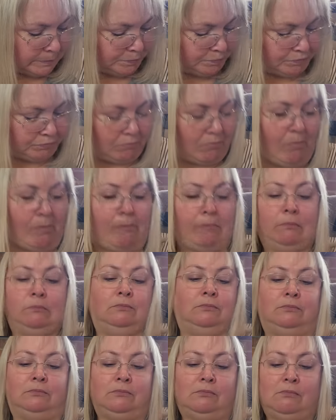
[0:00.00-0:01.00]

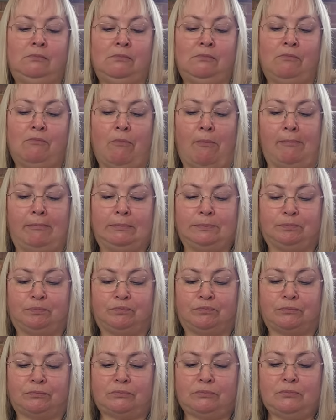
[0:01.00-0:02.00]

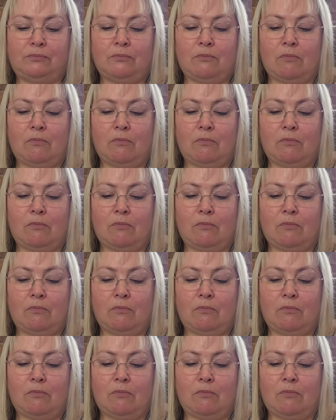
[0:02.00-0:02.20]
No one is speaking in this clip.